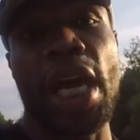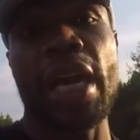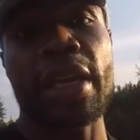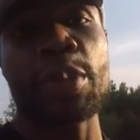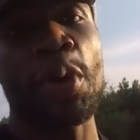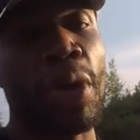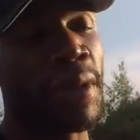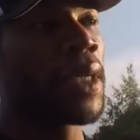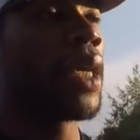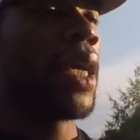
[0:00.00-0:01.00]
a lot at this
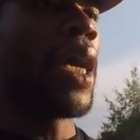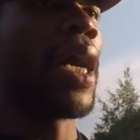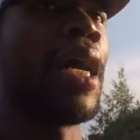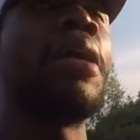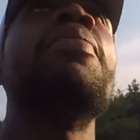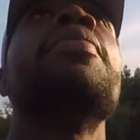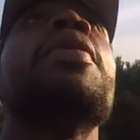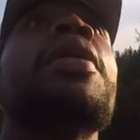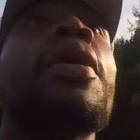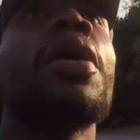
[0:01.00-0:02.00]
point.
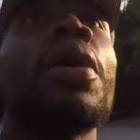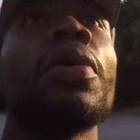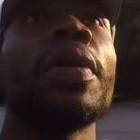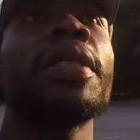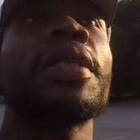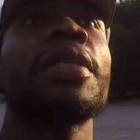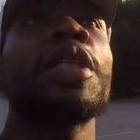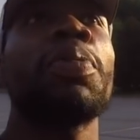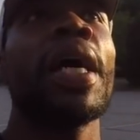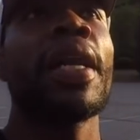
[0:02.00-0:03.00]
Um, oh, let's get
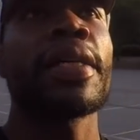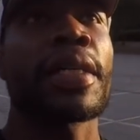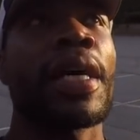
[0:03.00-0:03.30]
this plane as it